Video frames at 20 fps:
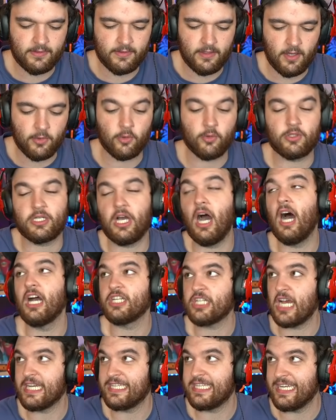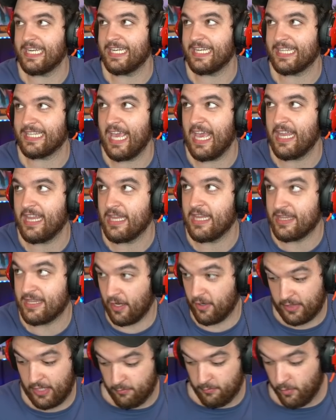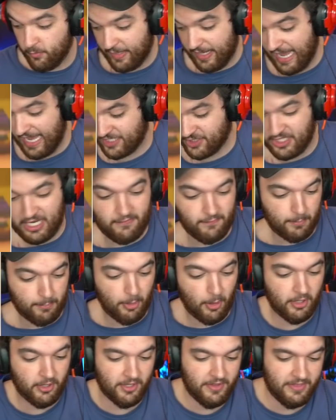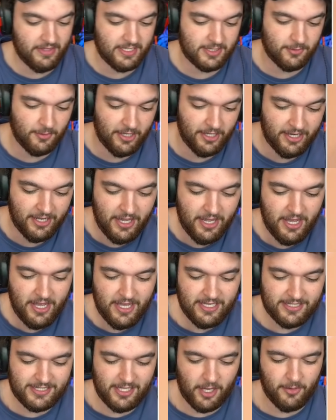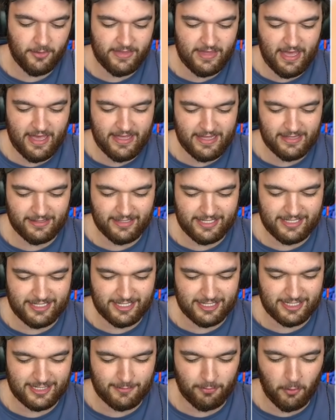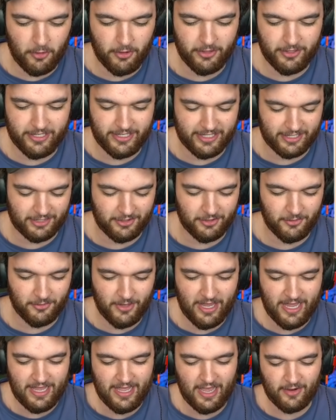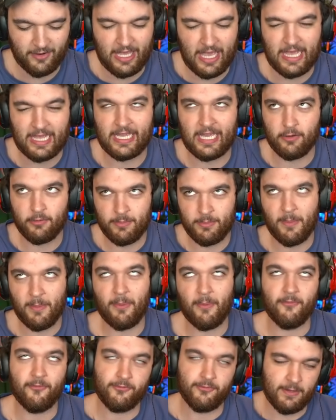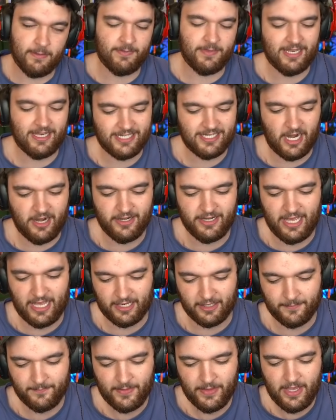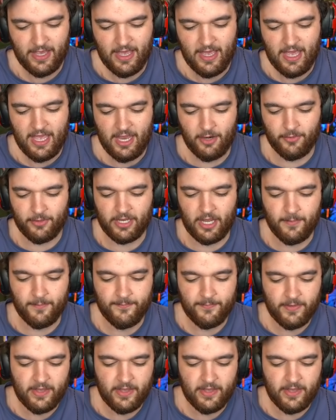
Oh gosh, I did it again. Okay, well we actually have a pull in this one. So at least it's spoiled in a good way. Okay, I gotta remember, flip the entire deck. Here we go.